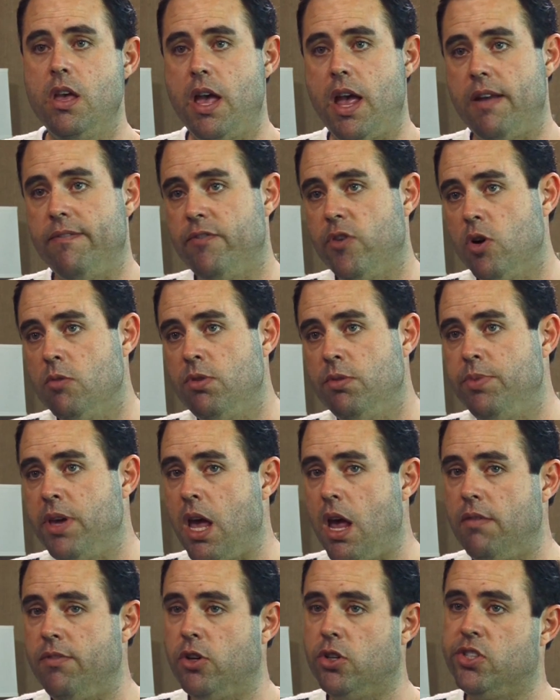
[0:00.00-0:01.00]
And verbal
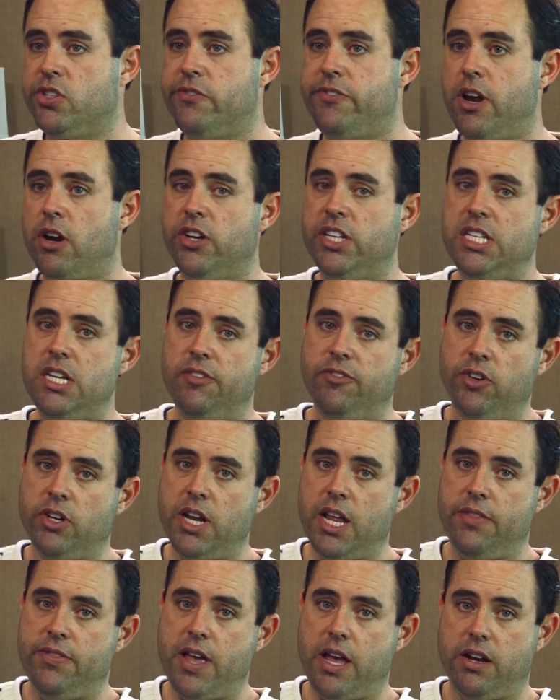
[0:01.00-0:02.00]
behavior is very different
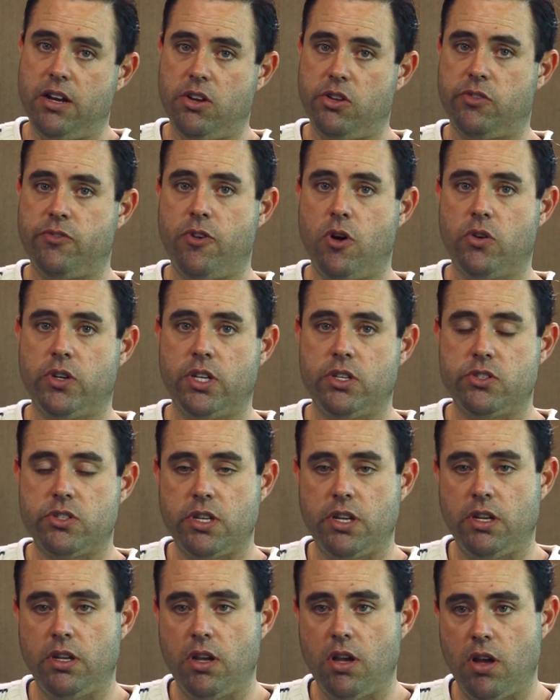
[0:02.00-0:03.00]
in that it is
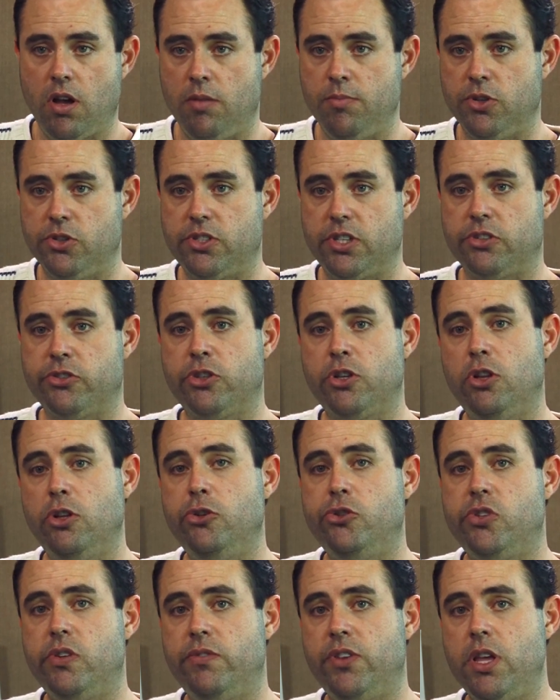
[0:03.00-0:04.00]
focused almost
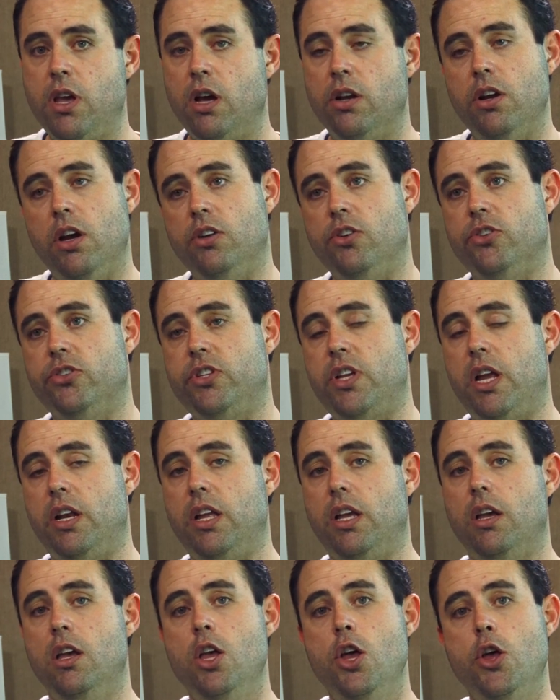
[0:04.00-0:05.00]
exclusively on
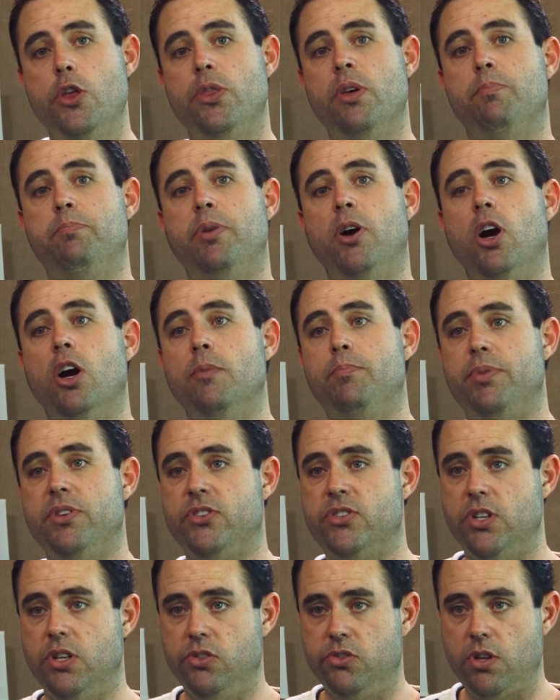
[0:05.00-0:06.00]
understanding the
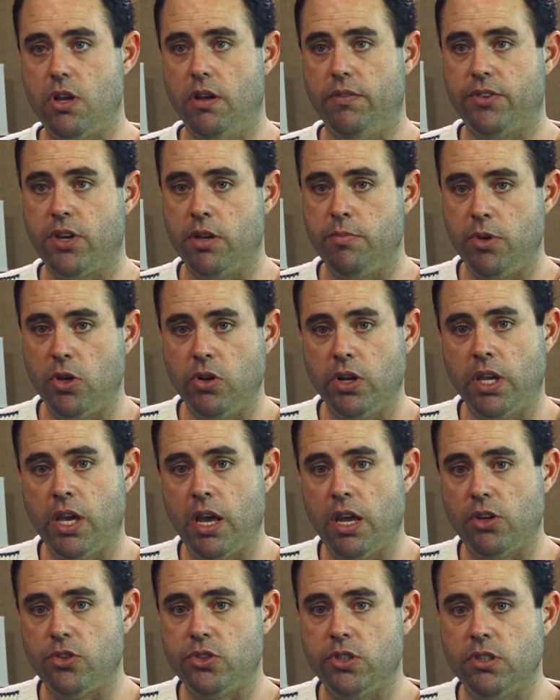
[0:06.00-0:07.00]
purposes of
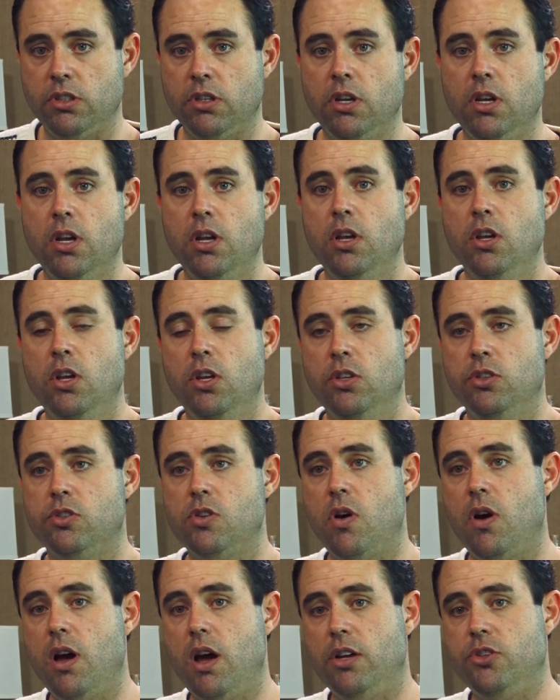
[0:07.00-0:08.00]
communication.
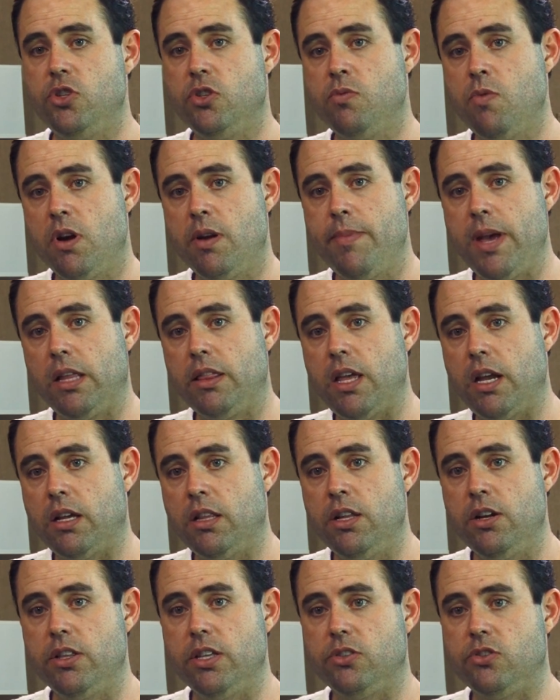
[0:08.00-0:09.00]
So I just want to make that
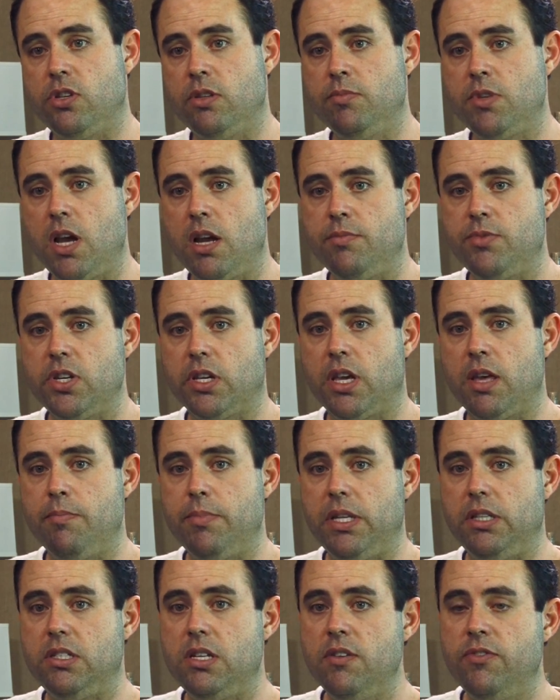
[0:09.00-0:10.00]
clear that sometimes it can
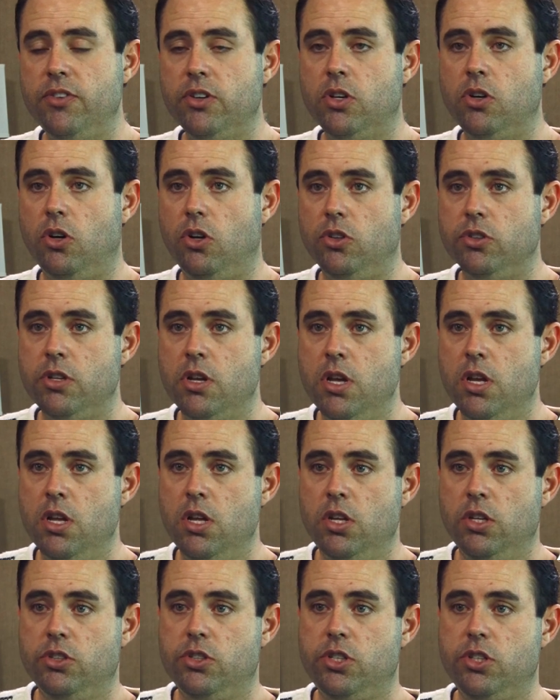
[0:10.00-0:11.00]
be difficult
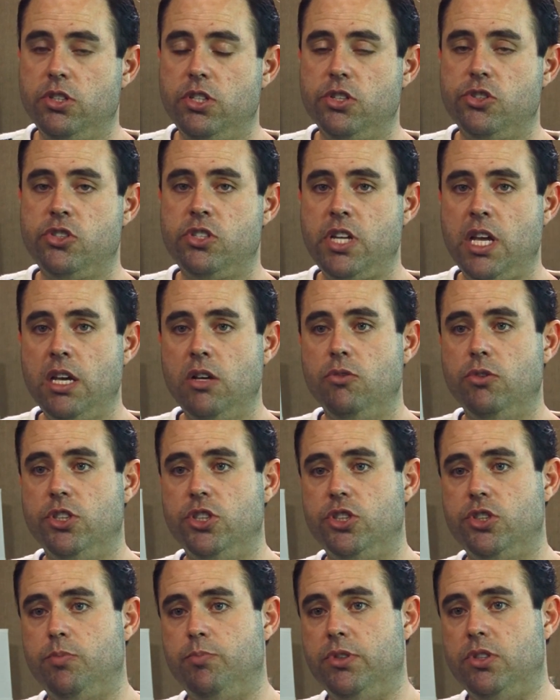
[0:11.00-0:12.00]
to
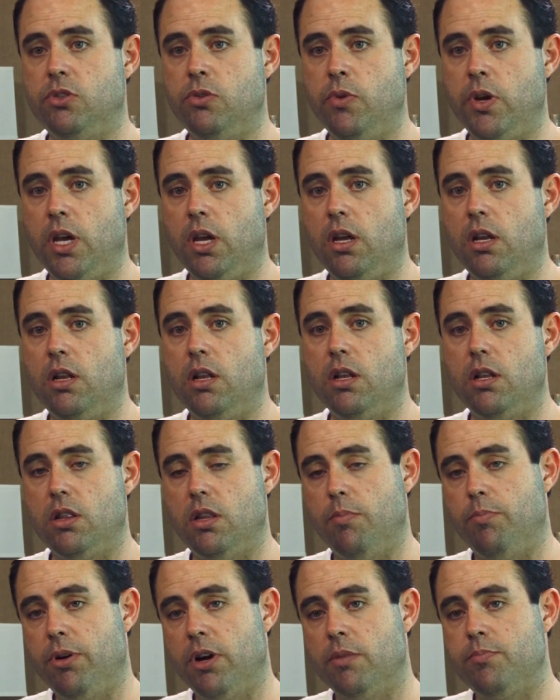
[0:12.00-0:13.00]
distinguish between
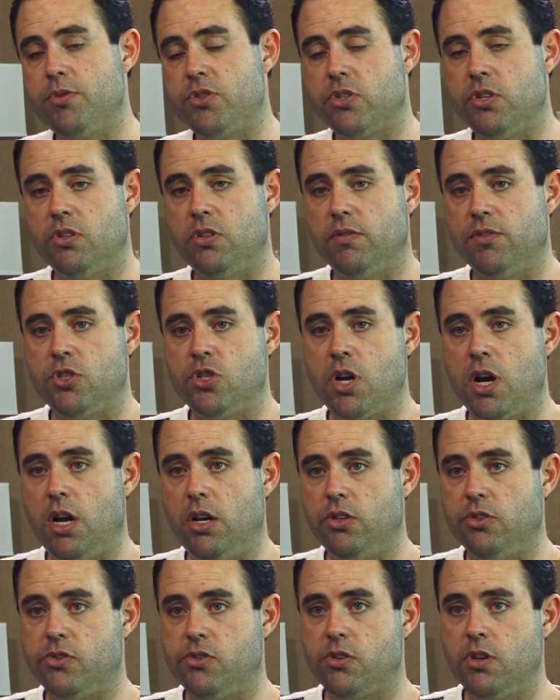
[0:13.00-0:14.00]
the purposes of a
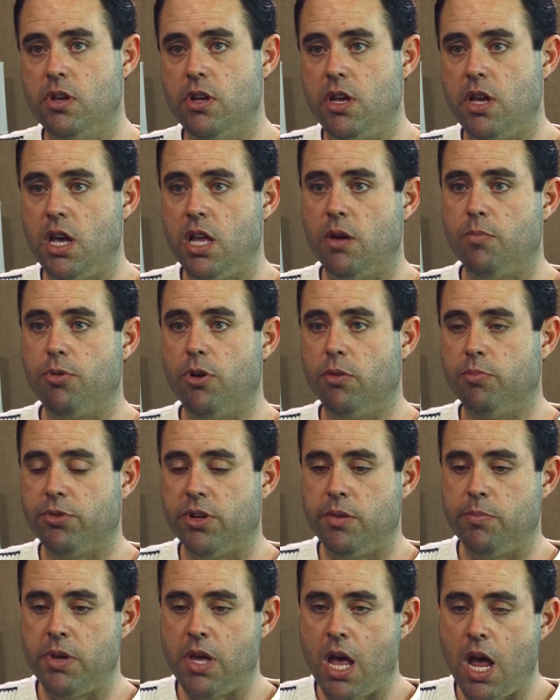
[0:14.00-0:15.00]
child's
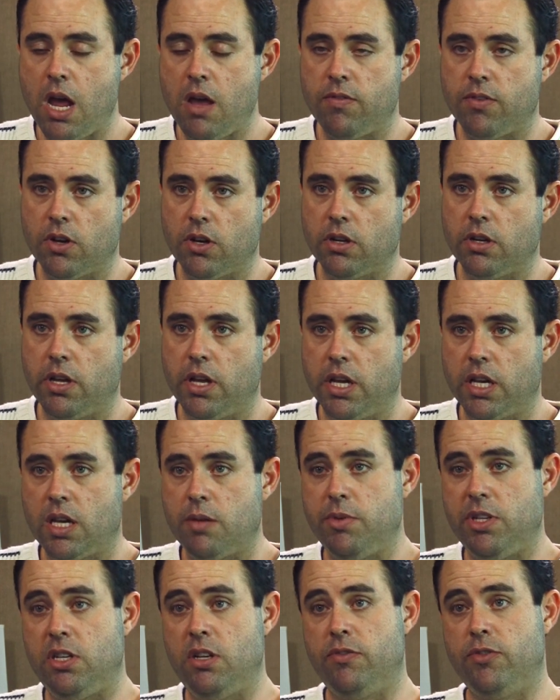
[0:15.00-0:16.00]
inappropriate behavior. It can
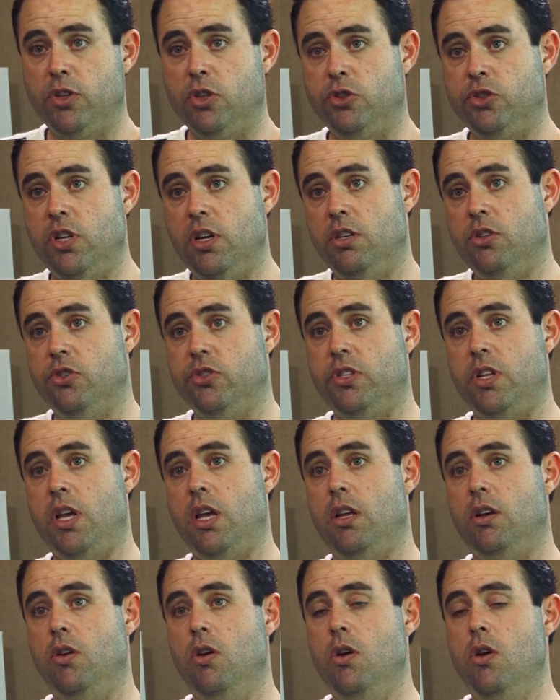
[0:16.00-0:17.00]
be difficult to
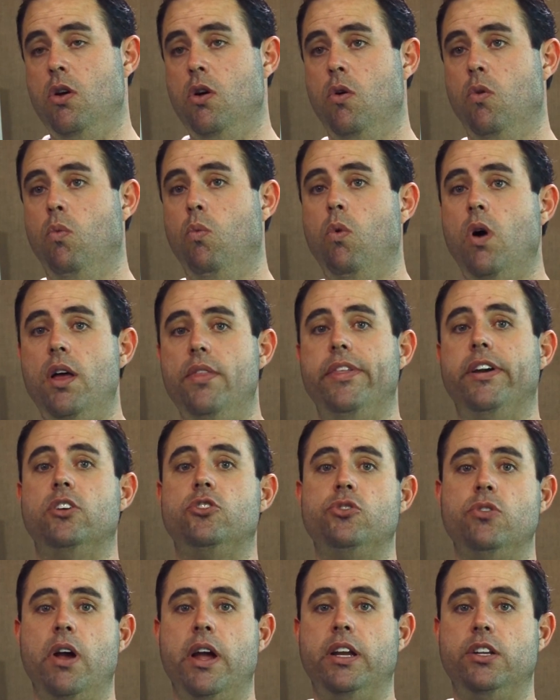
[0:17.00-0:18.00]
understand what they're
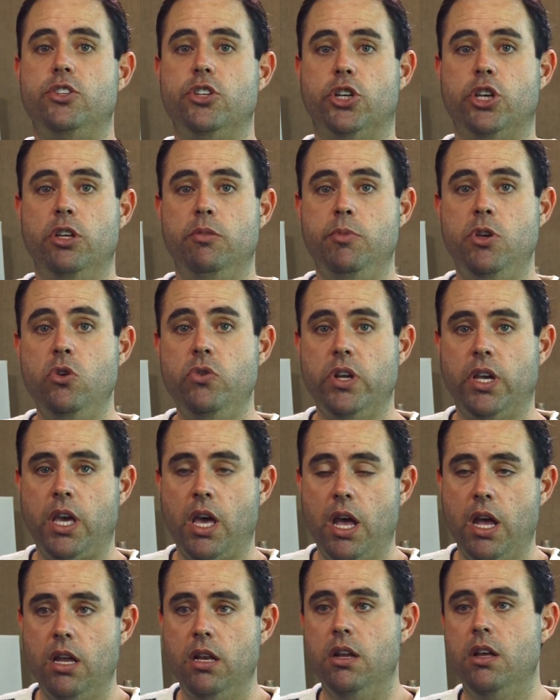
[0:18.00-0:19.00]
trying to
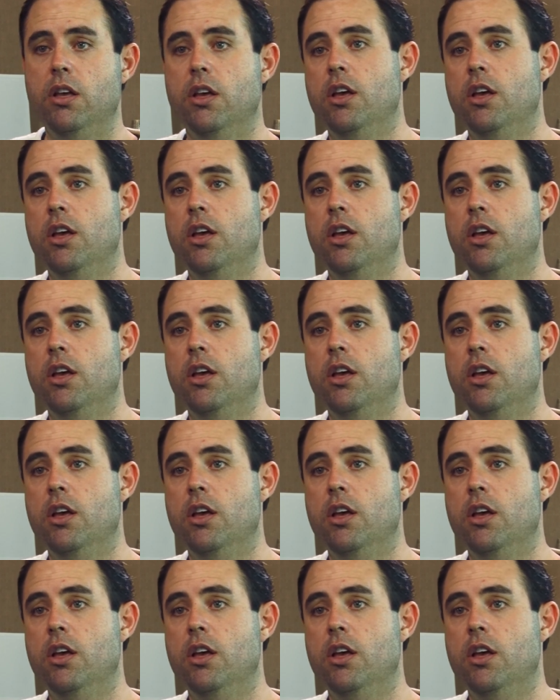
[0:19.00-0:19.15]
communicate